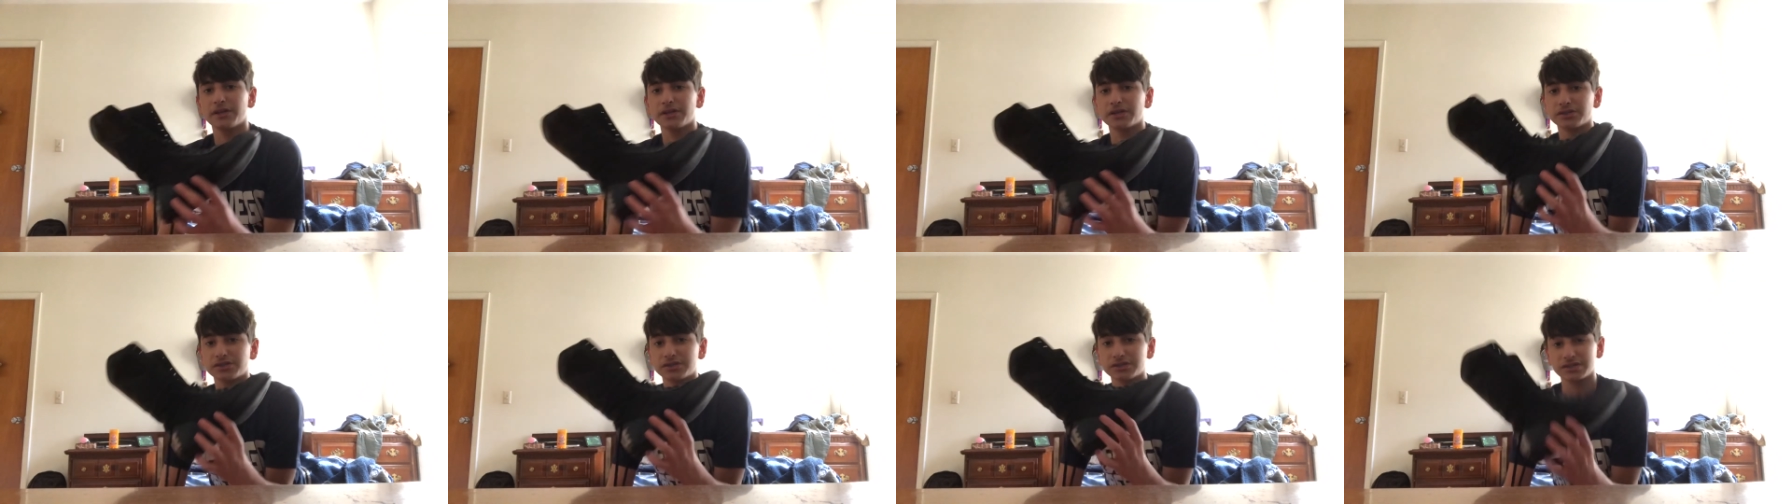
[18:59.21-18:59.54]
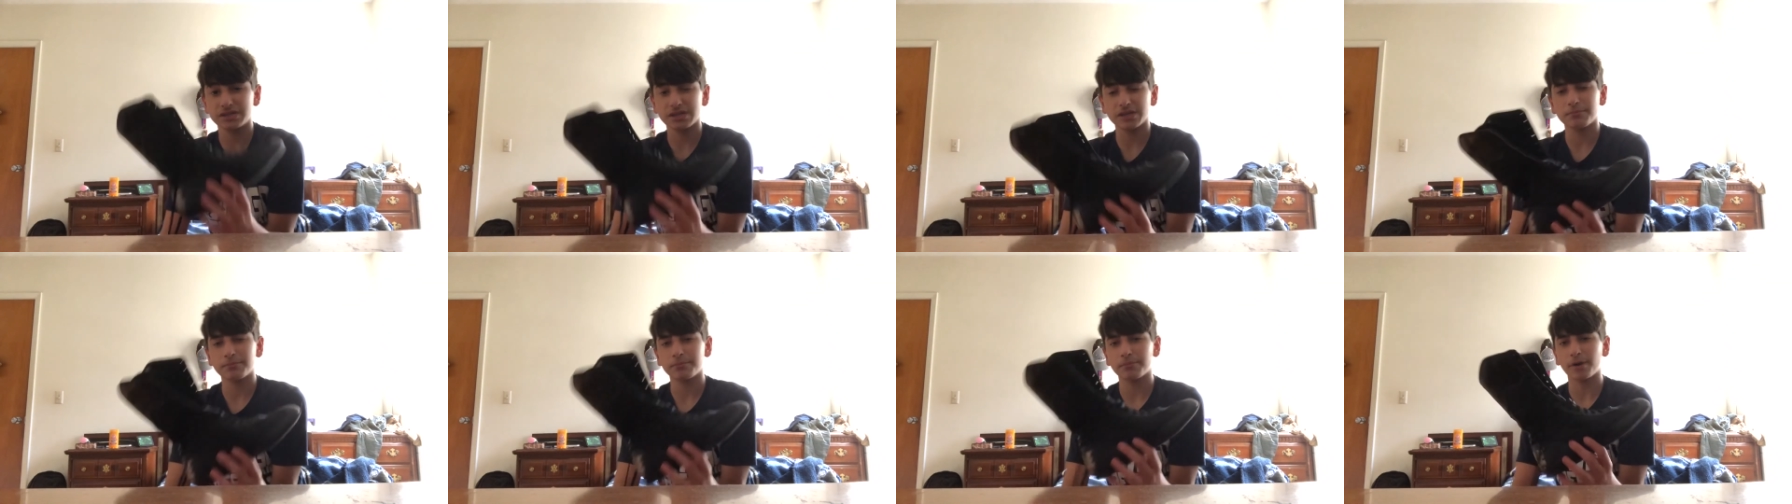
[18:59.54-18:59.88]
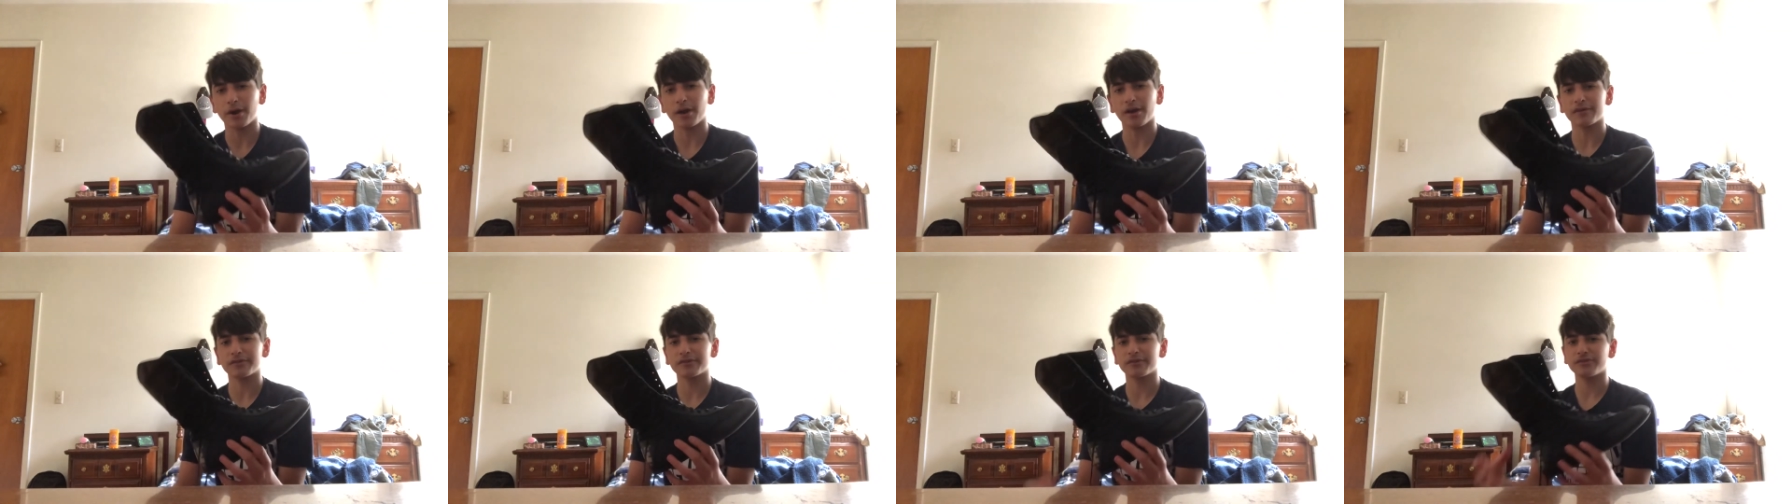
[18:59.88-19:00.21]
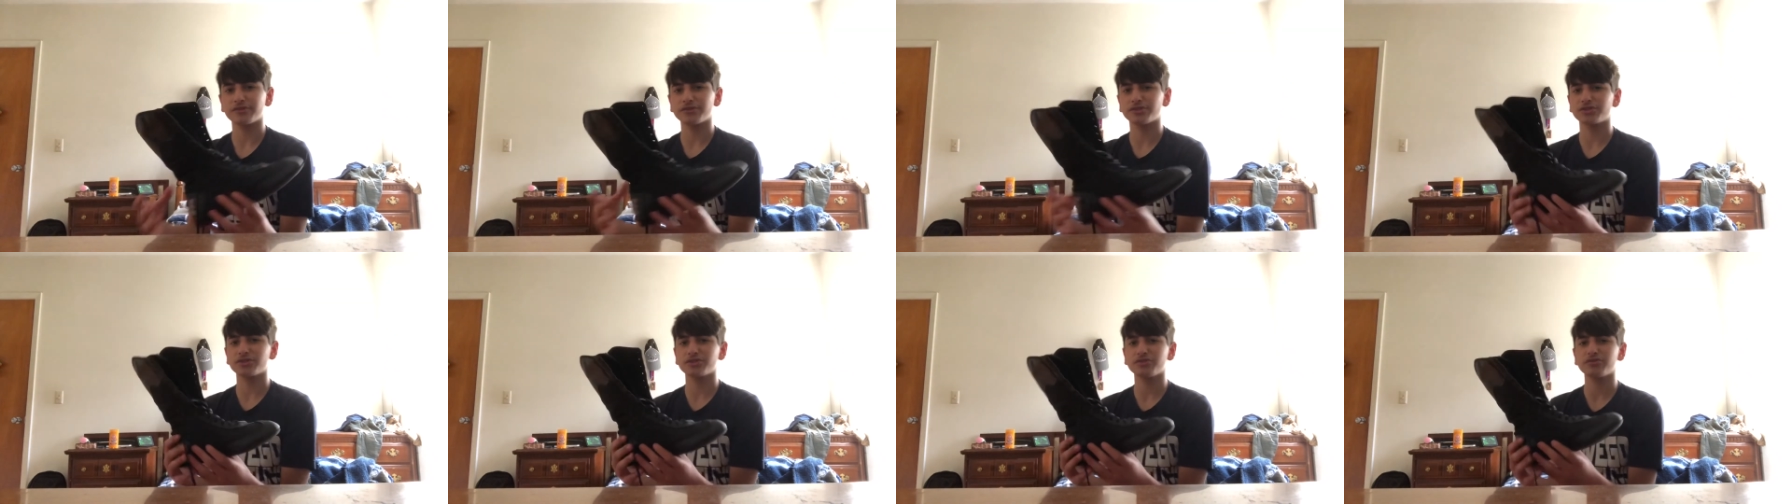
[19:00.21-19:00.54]
cheap boxing
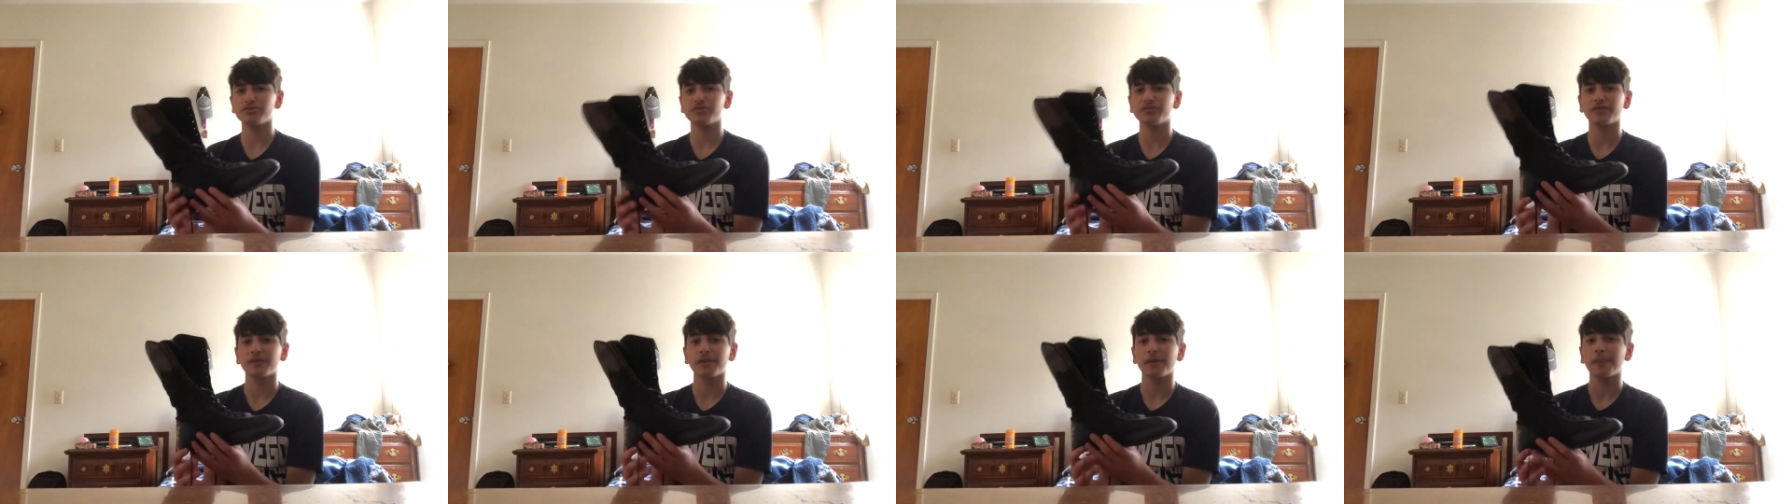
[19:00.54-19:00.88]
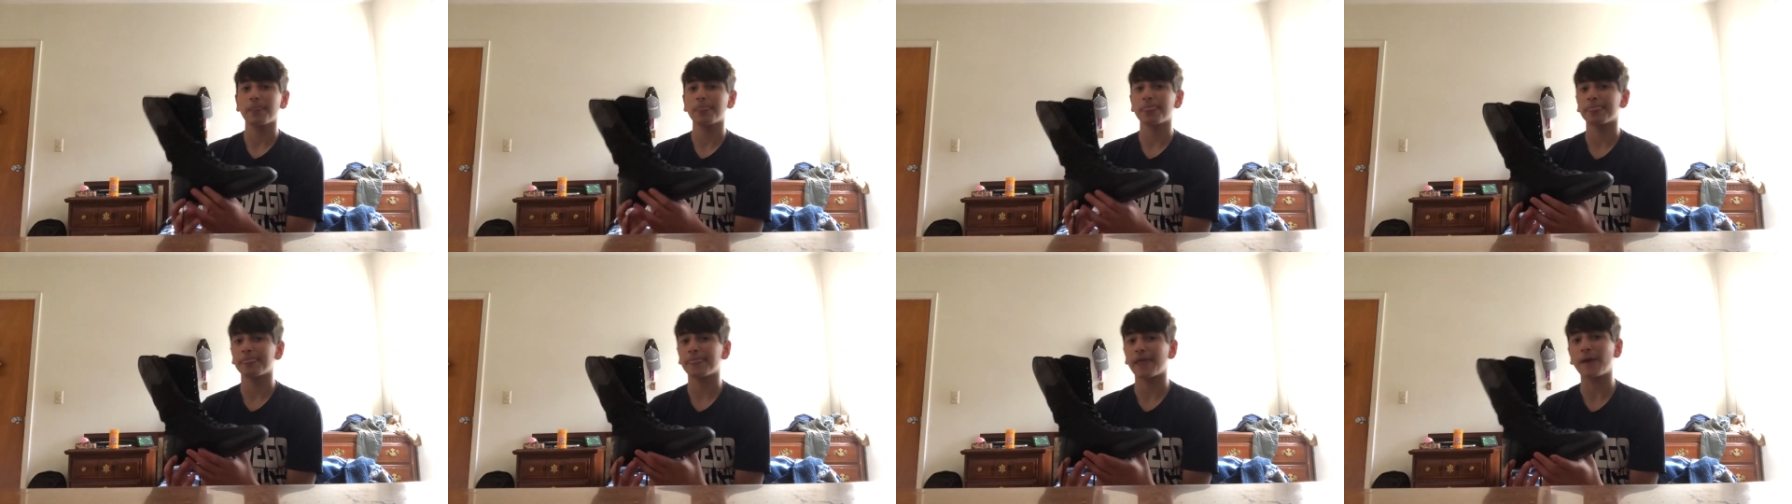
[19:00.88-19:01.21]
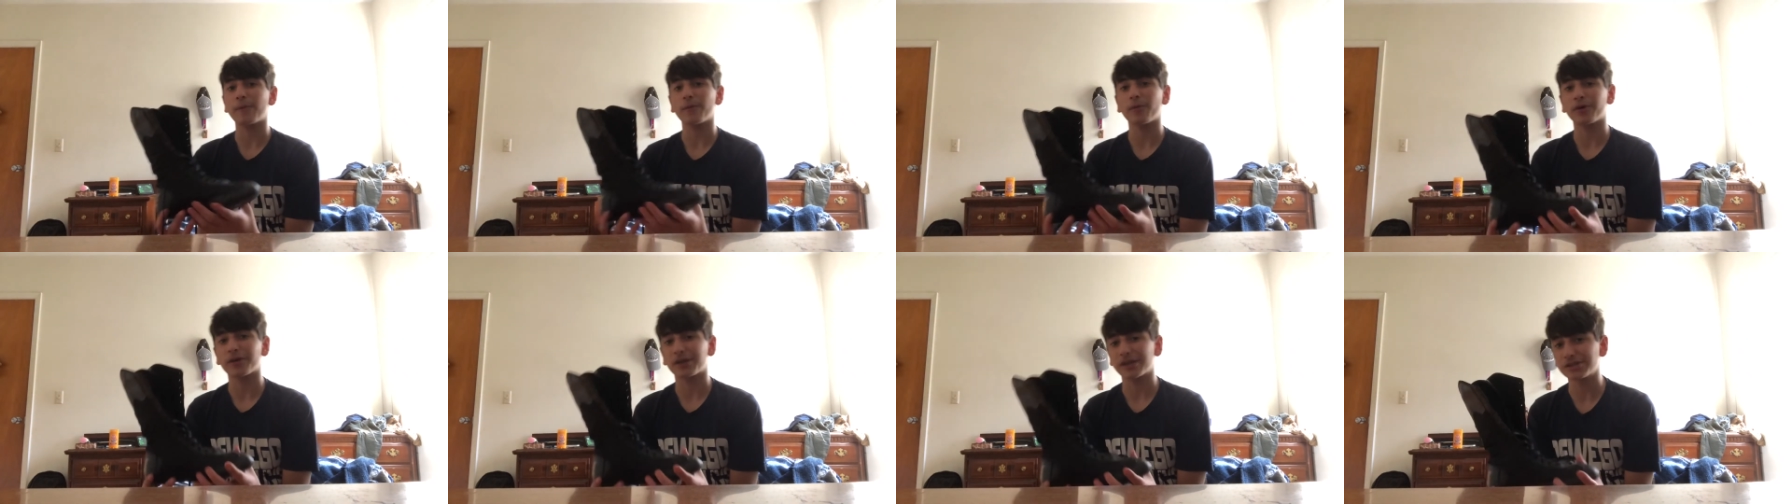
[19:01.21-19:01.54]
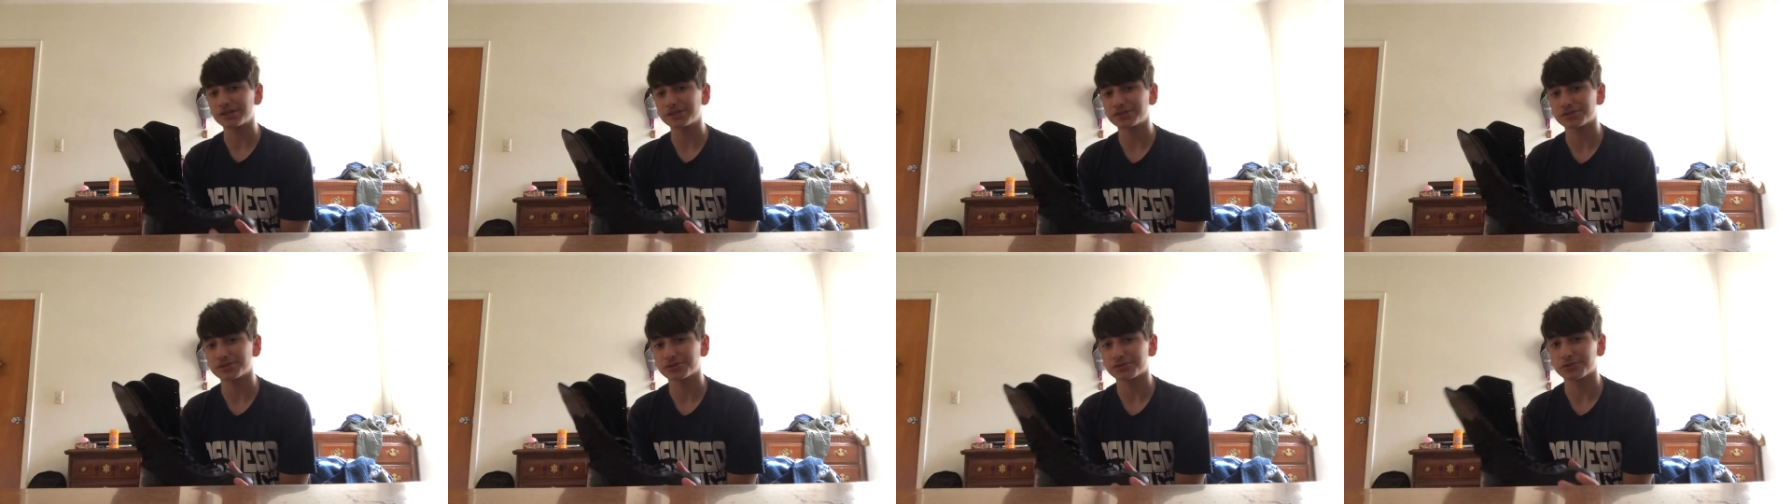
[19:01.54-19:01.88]
shoes that will get
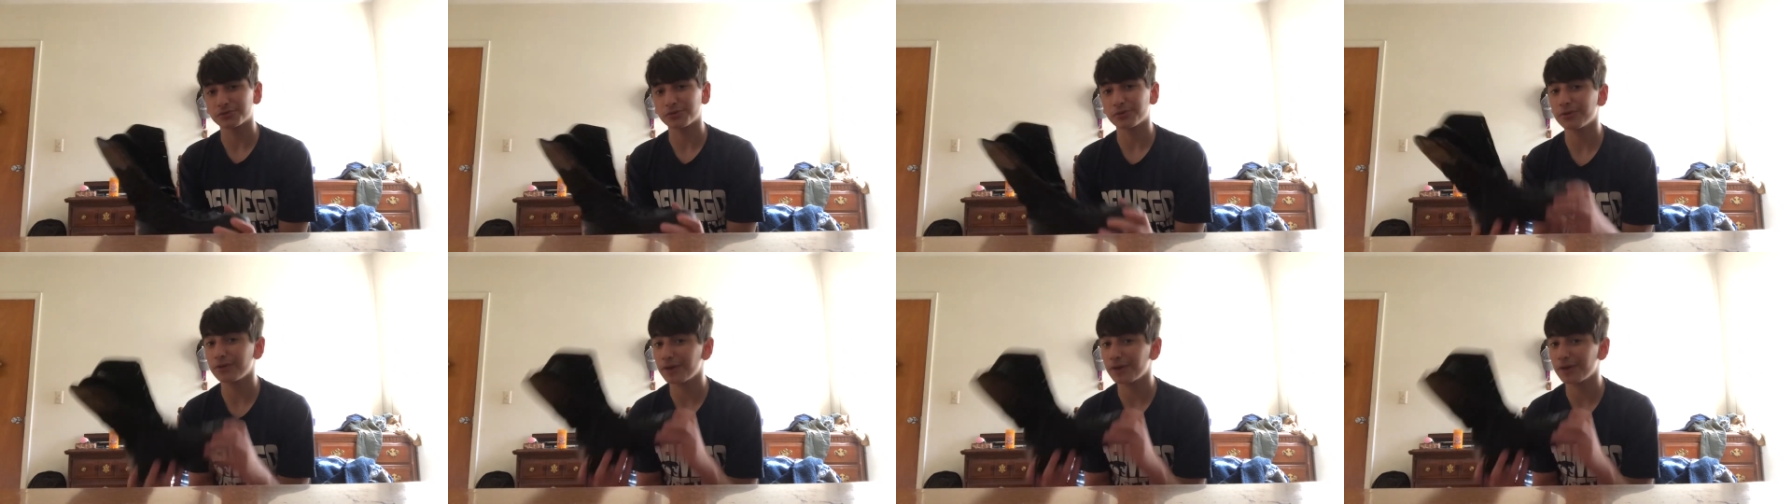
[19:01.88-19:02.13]
you through,